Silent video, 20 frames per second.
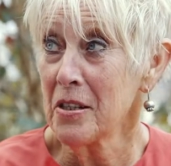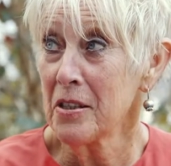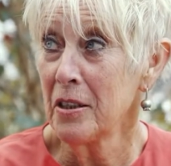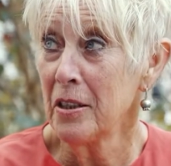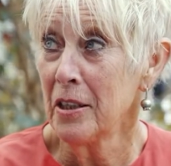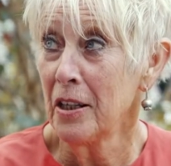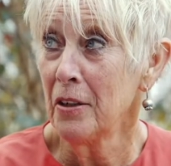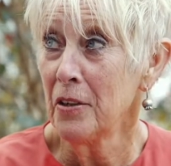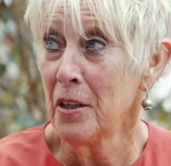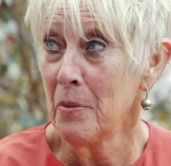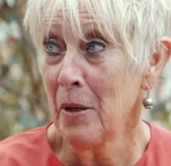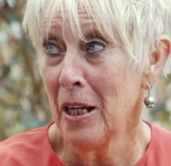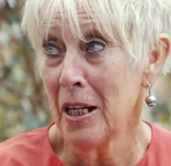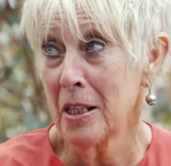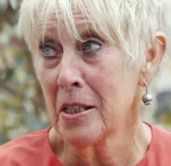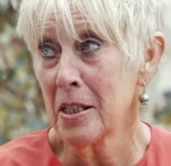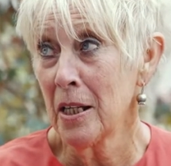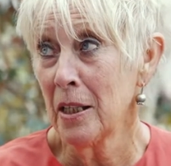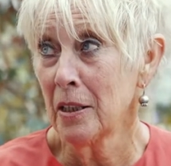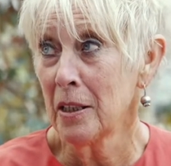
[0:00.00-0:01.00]
You know, they
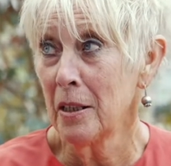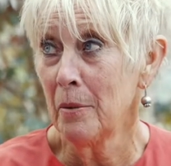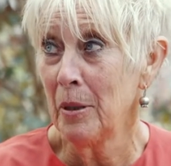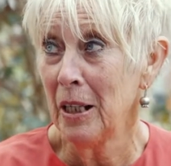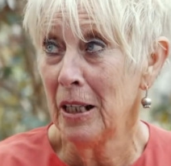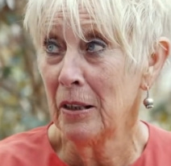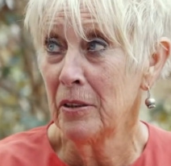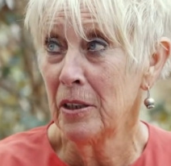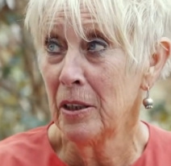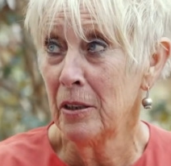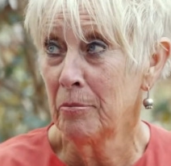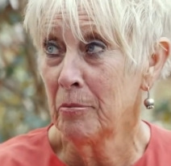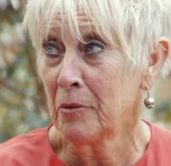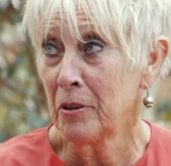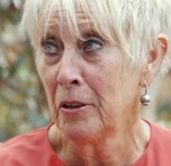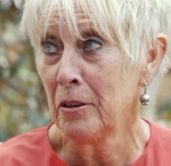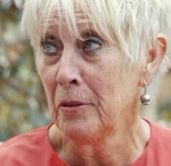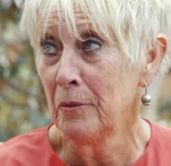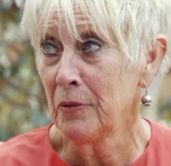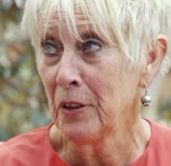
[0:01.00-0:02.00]
might tell you about your
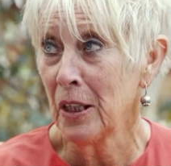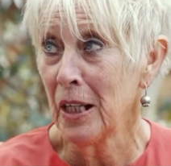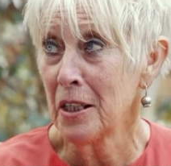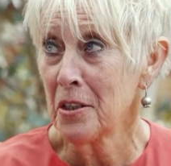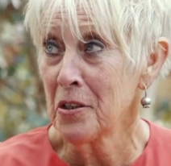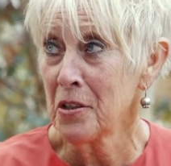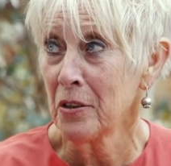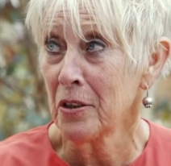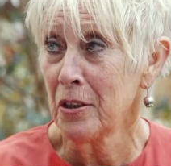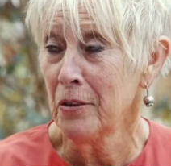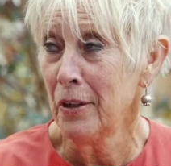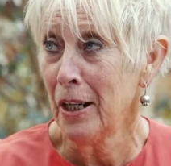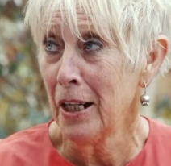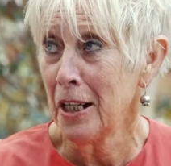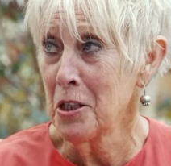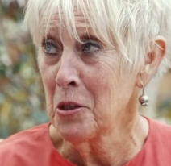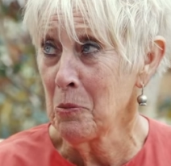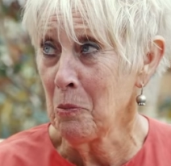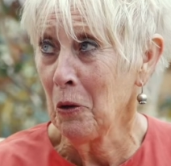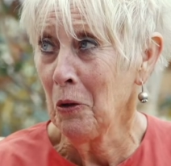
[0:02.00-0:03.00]
cornflakes or your
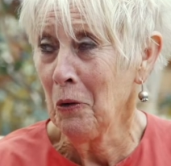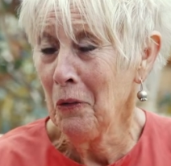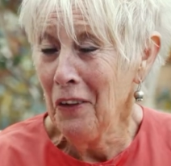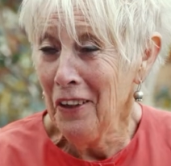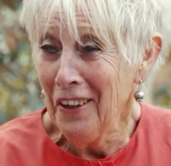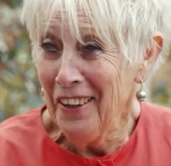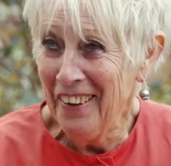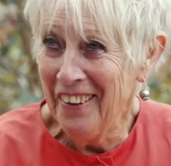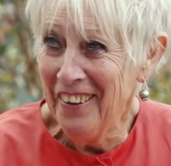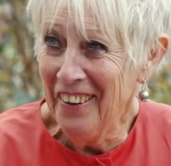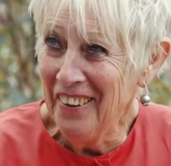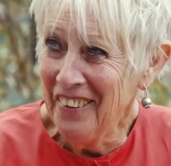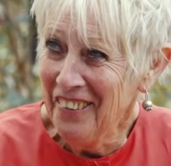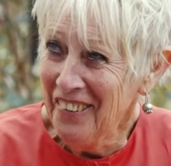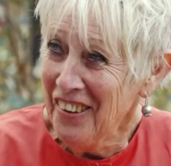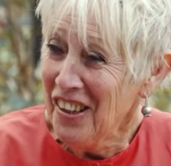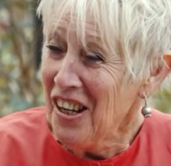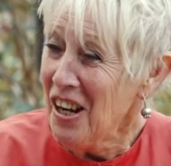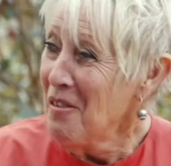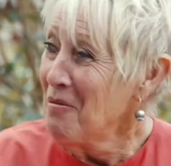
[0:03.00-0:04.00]
rice,
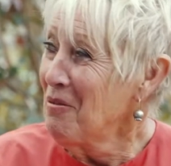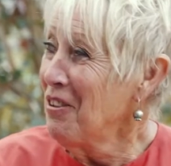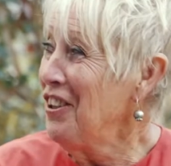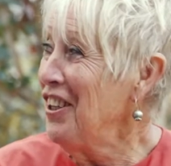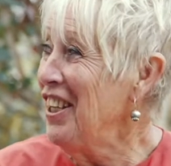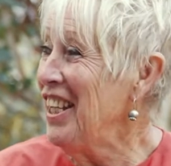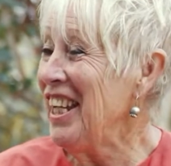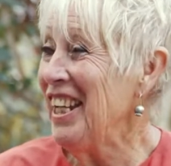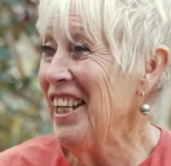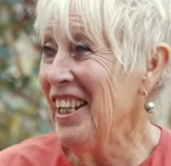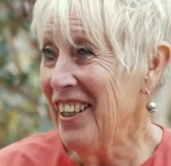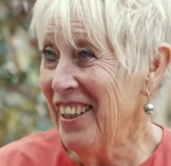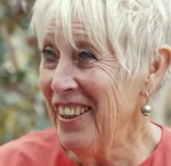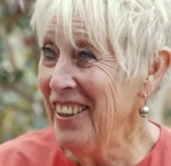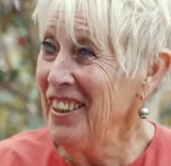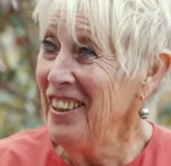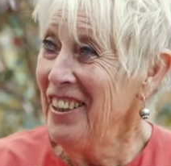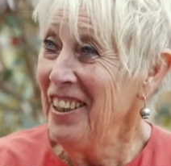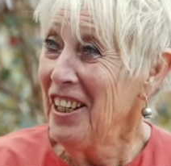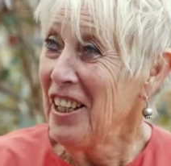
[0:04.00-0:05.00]
but here
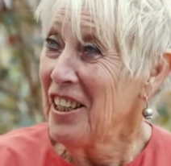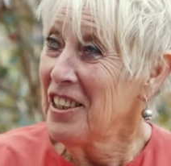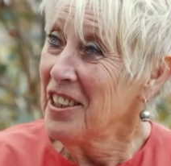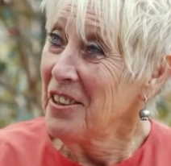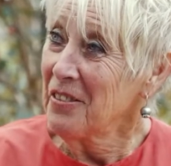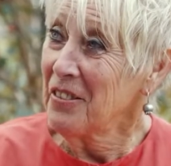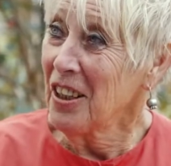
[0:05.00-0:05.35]
you've